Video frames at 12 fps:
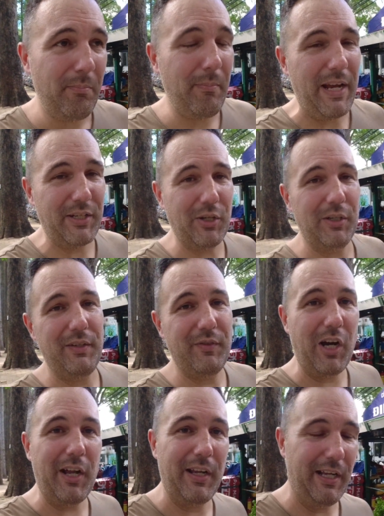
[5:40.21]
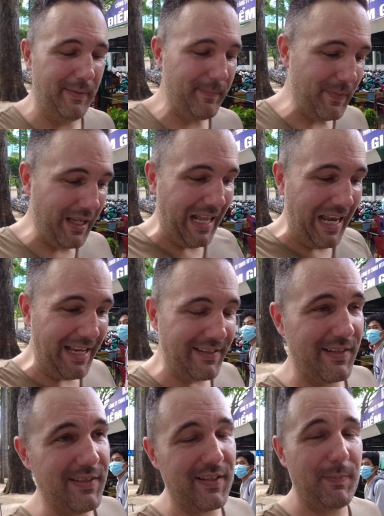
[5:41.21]
make sure you've got a
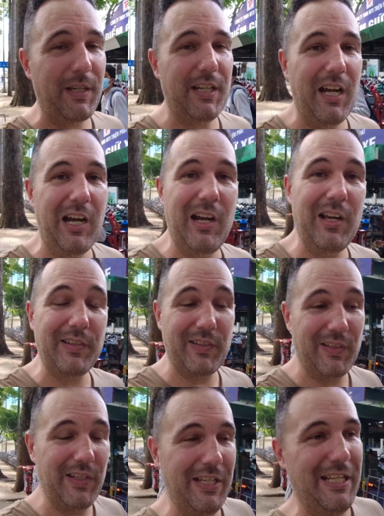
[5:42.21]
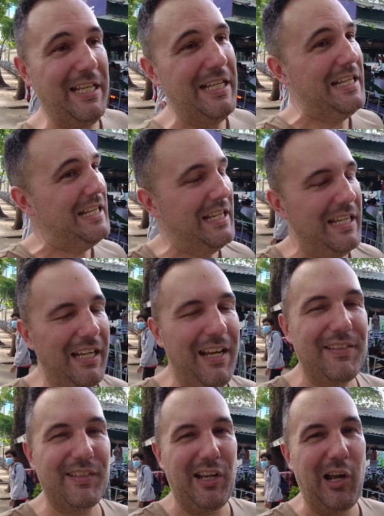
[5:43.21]
license, because
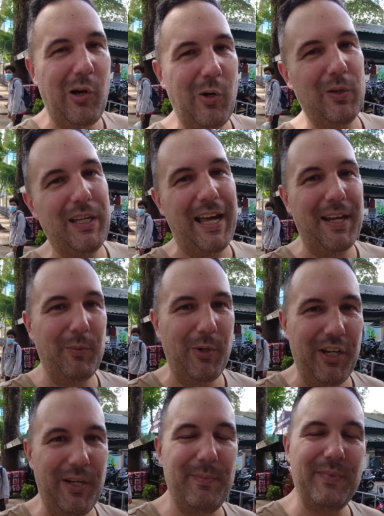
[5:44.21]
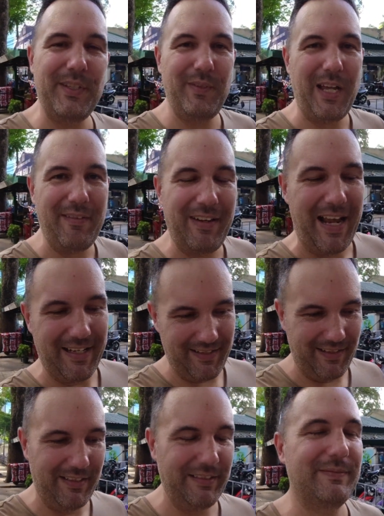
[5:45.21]
it's a whole can of worms if you have an
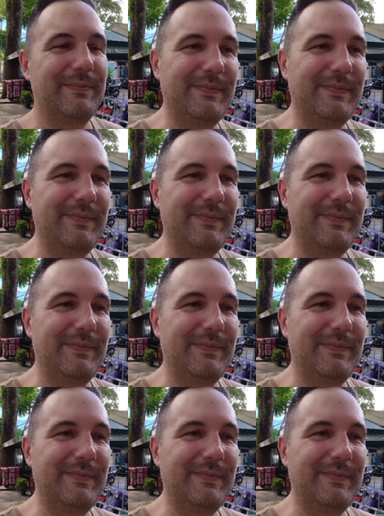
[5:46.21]
accident.